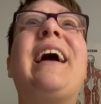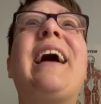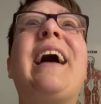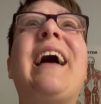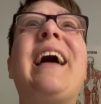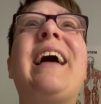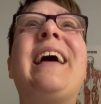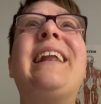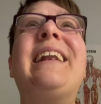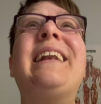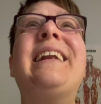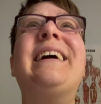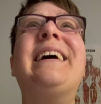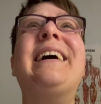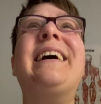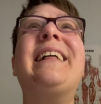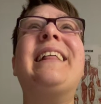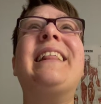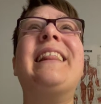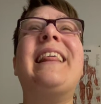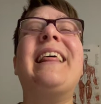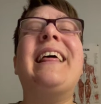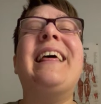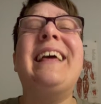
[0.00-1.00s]
And
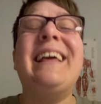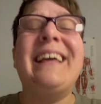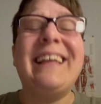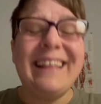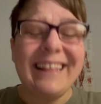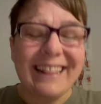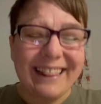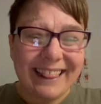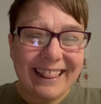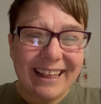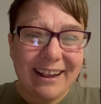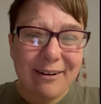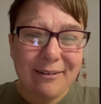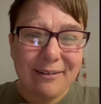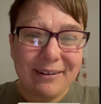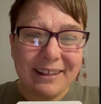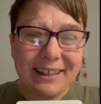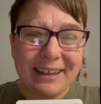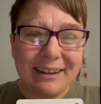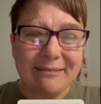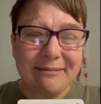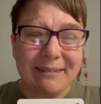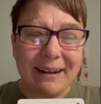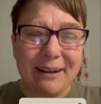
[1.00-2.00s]
they're
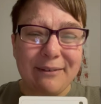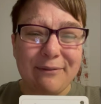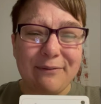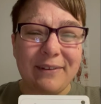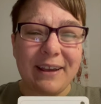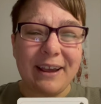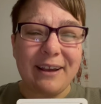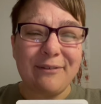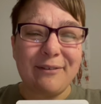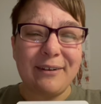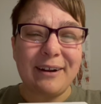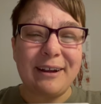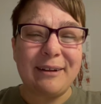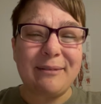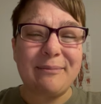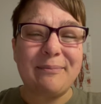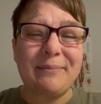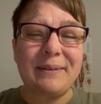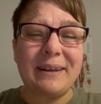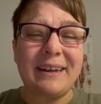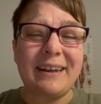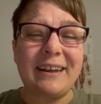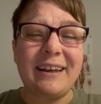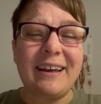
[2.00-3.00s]
really my favorite
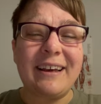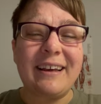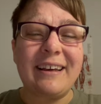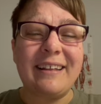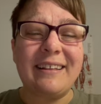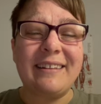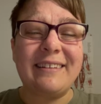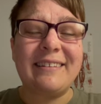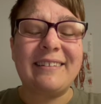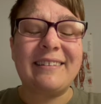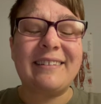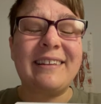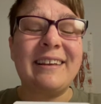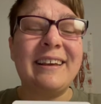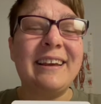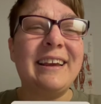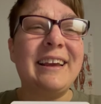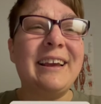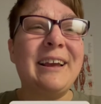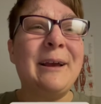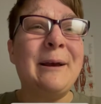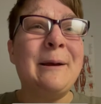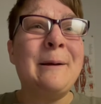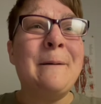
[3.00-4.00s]
because
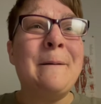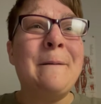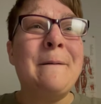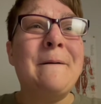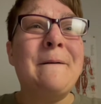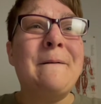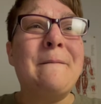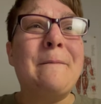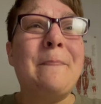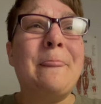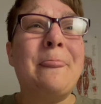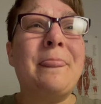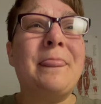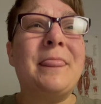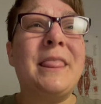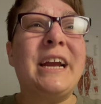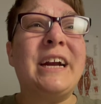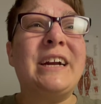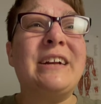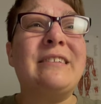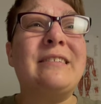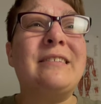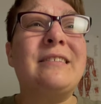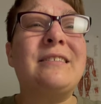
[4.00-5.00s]

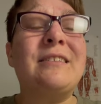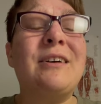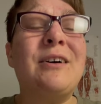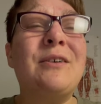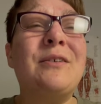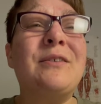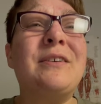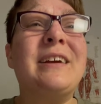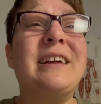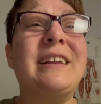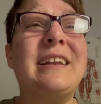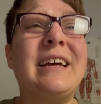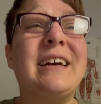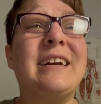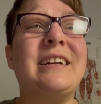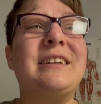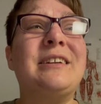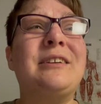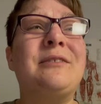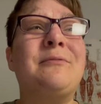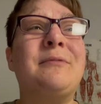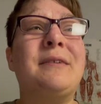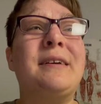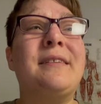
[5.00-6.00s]
they're so
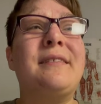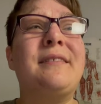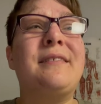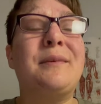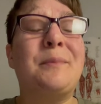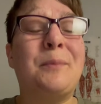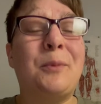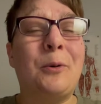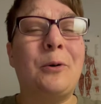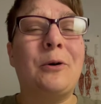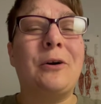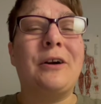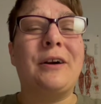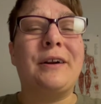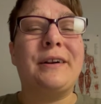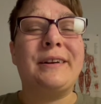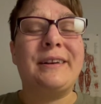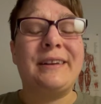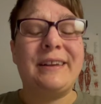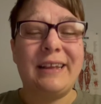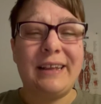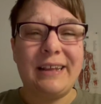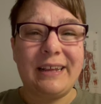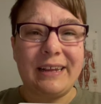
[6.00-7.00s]
connected with support
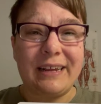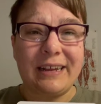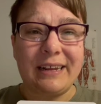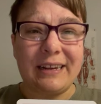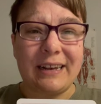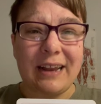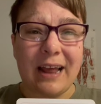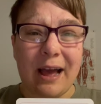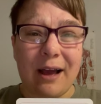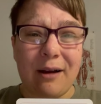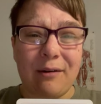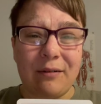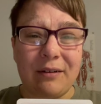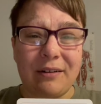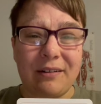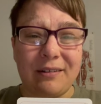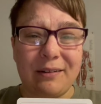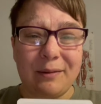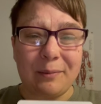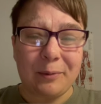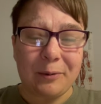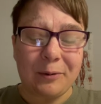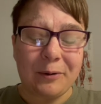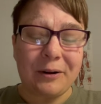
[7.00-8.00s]
and how we
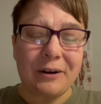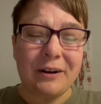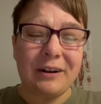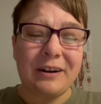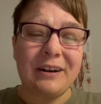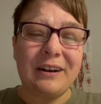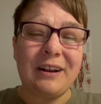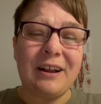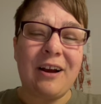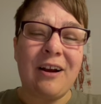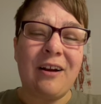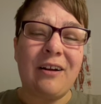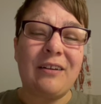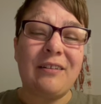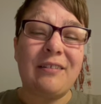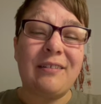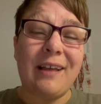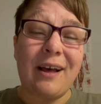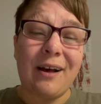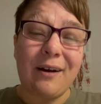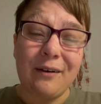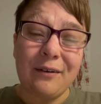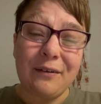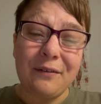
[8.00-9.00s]
support
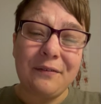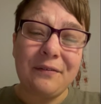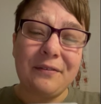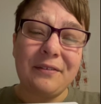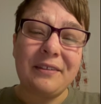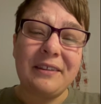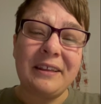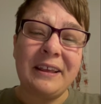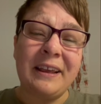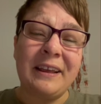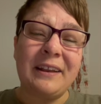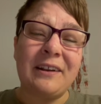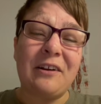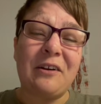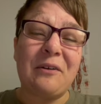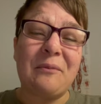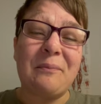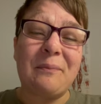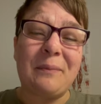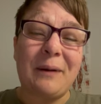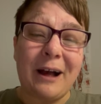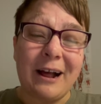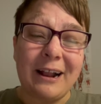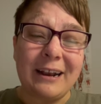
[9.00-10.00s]
ourselves in our
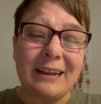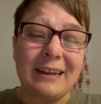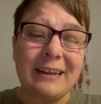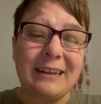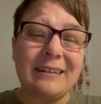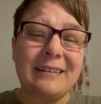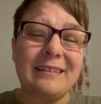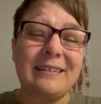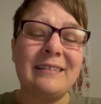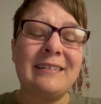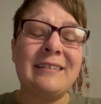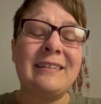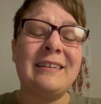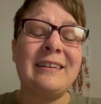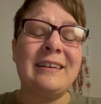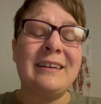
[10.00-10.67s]
bodies.